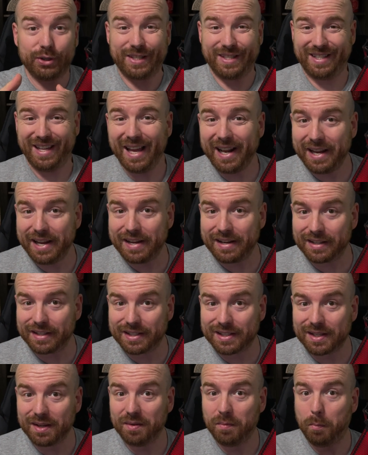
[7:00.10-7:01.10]

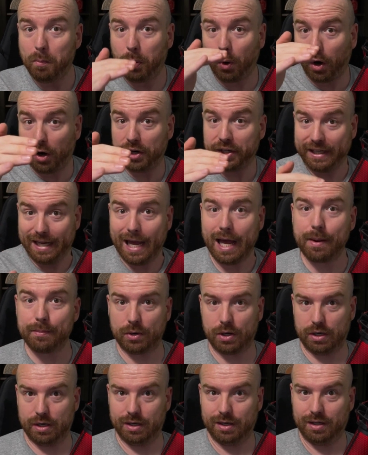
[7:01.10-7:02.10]
settings per
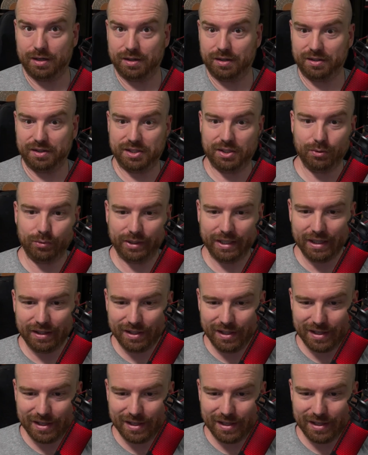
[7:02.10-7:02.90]
camera. So get